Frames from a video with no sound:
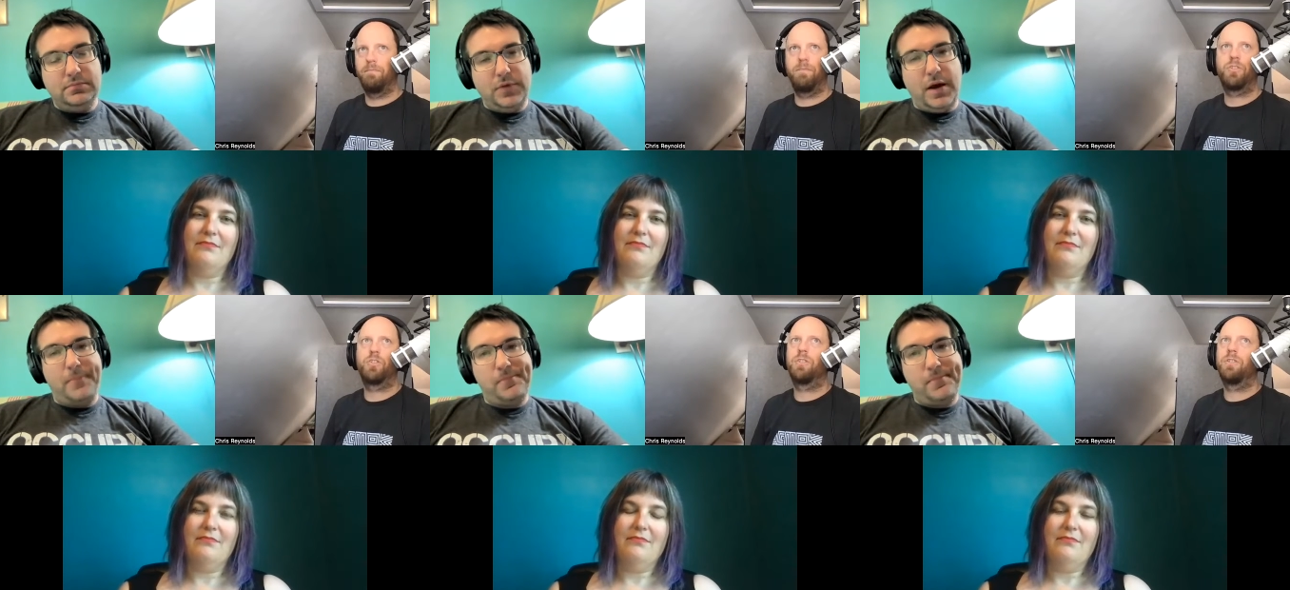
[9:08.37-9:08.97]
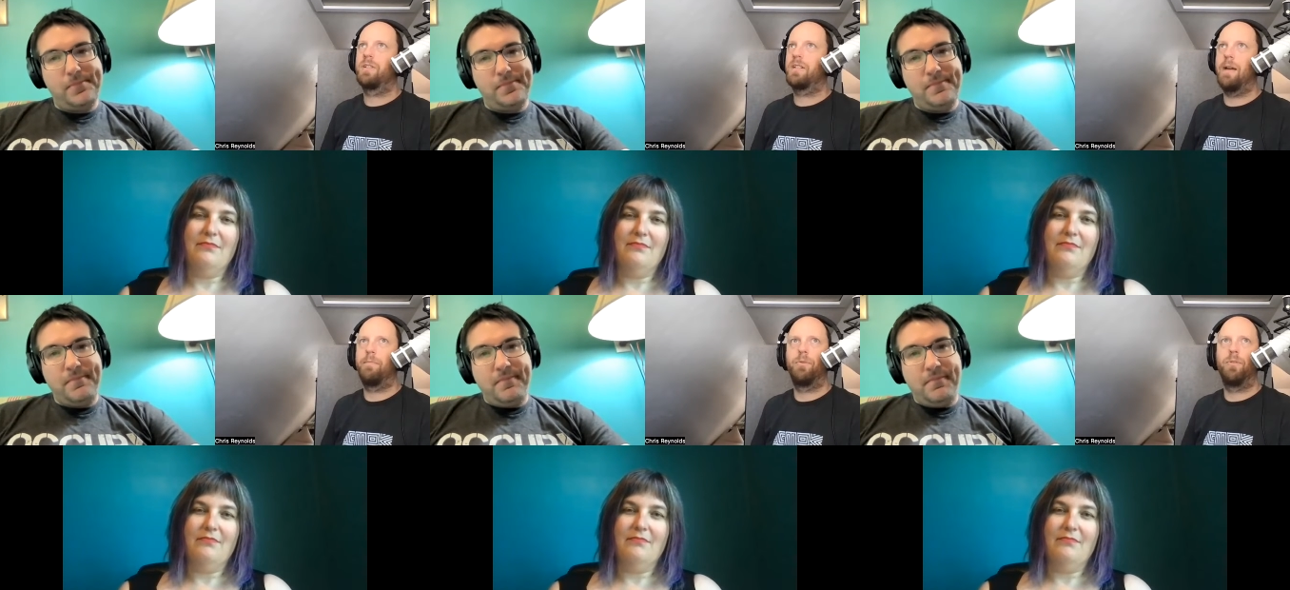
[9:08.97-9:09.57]
Speaker 1: yeah,
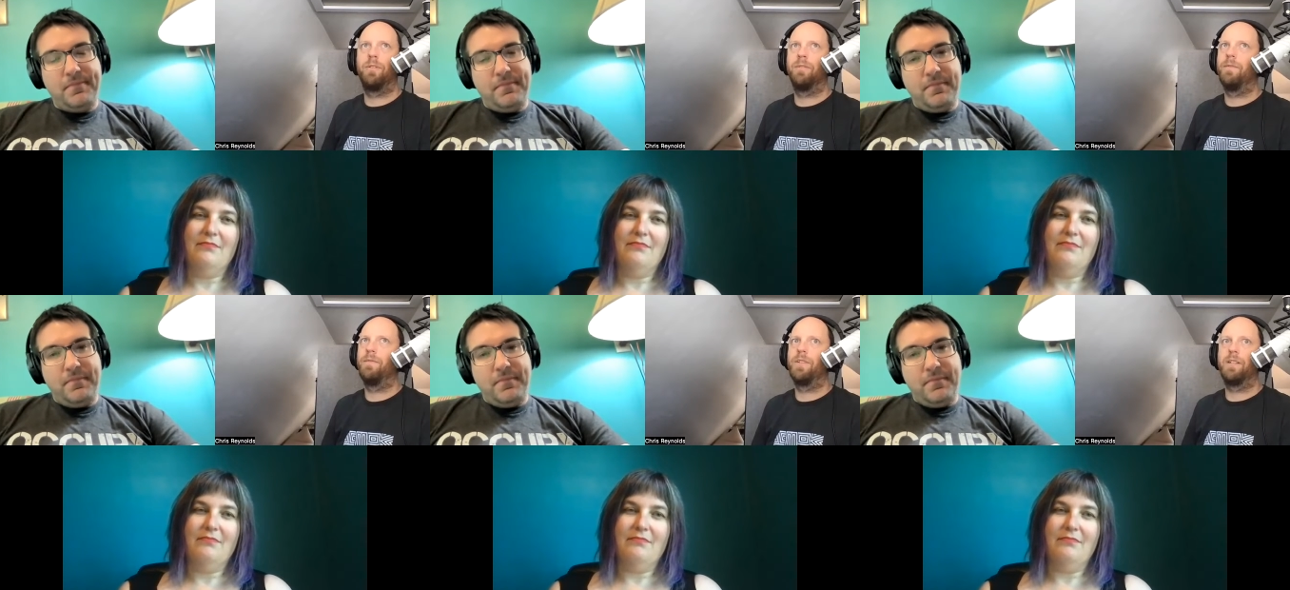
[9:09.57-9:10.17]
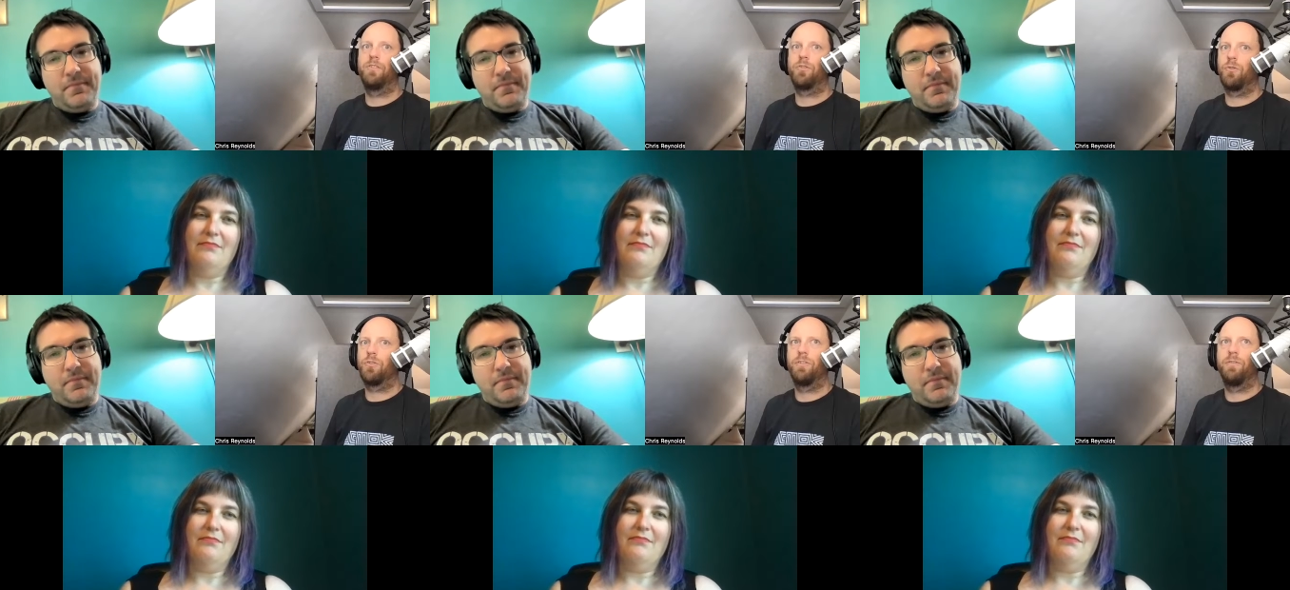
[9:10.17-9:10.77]
temple of the
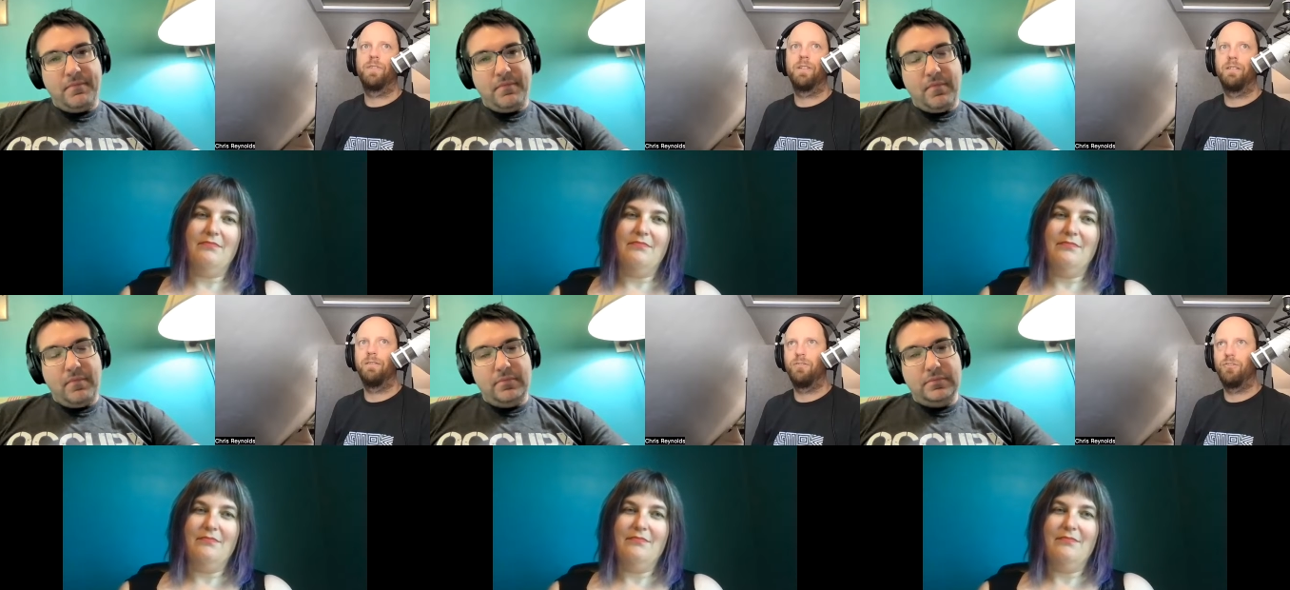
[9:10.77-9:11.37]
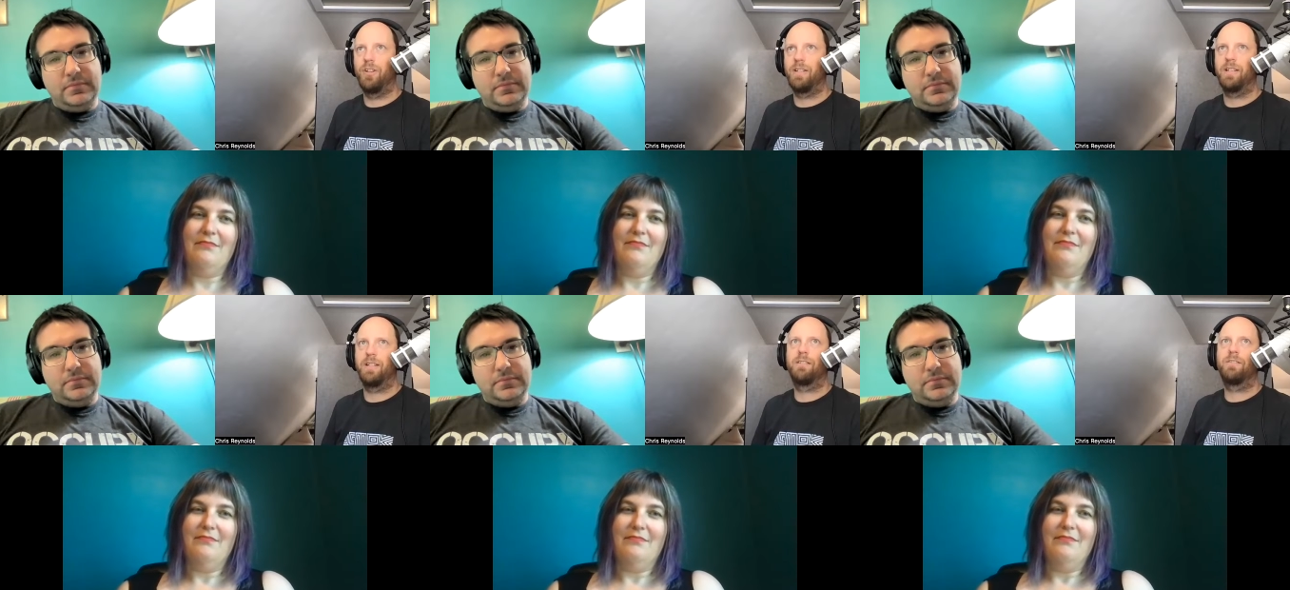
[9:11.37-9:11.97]
Church of the
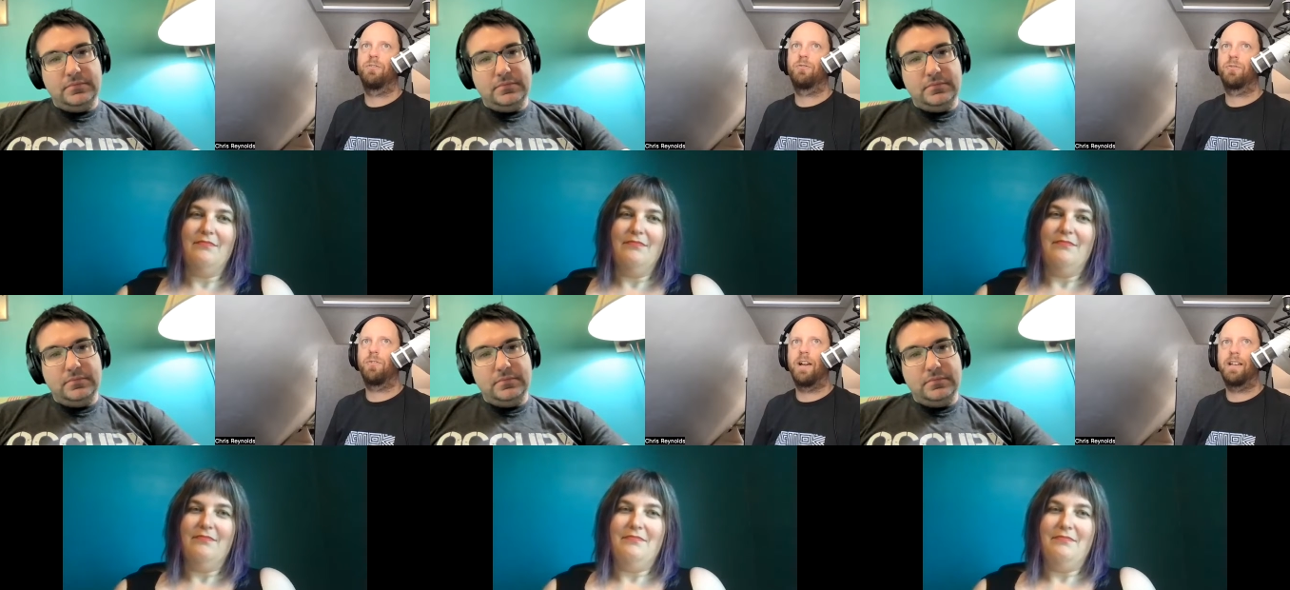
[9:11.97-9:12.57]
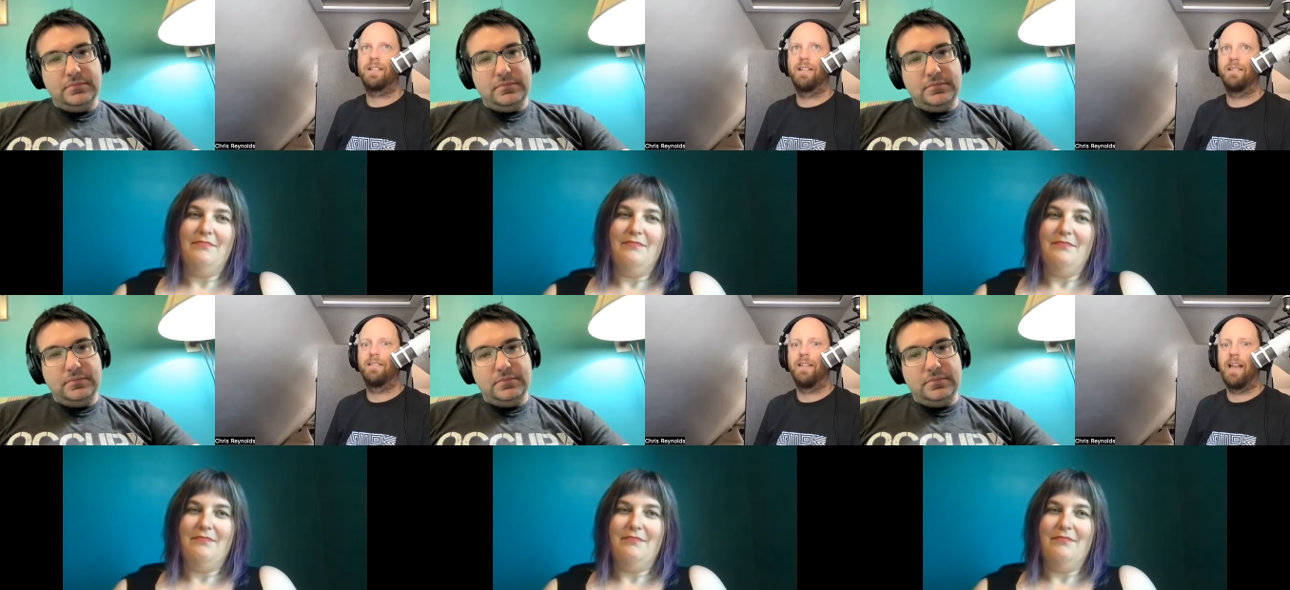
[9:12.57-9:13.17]
Jesus Christ
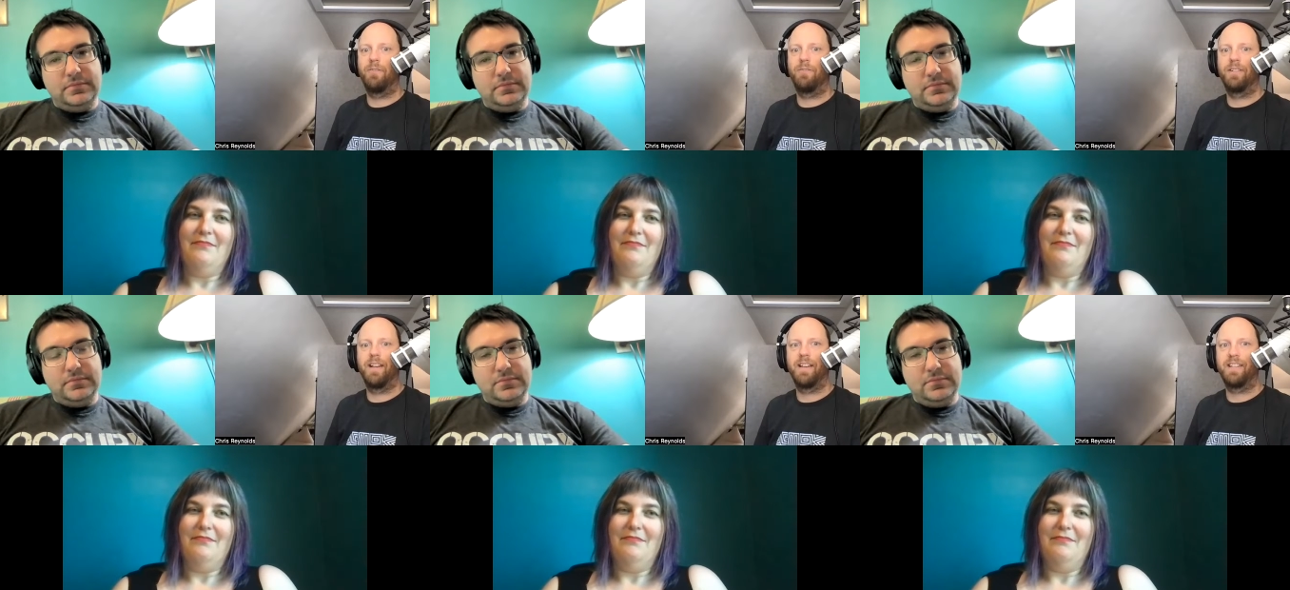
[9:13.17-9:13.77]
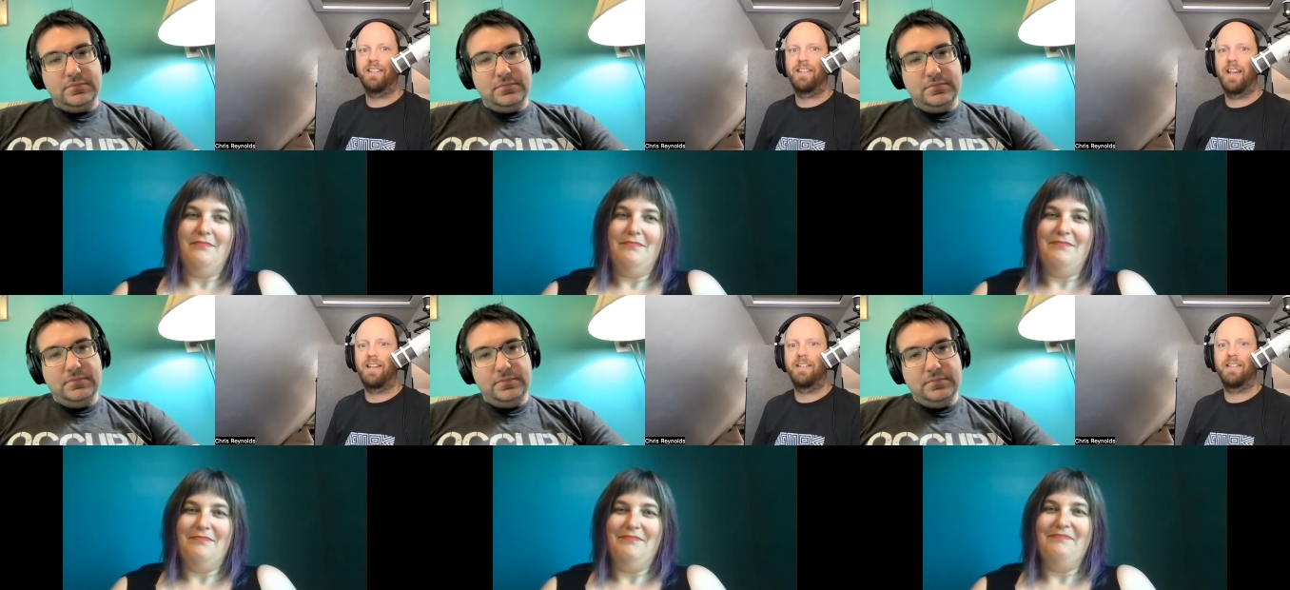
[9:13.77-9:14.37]
and Latter Day
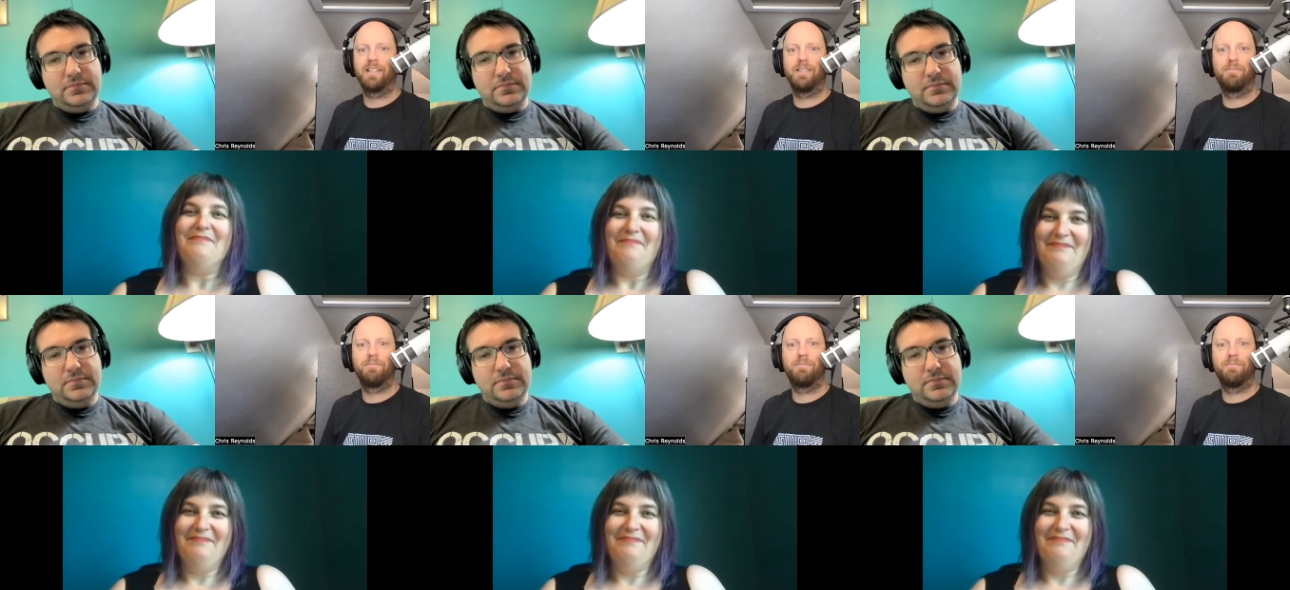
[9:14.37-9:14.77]
Saints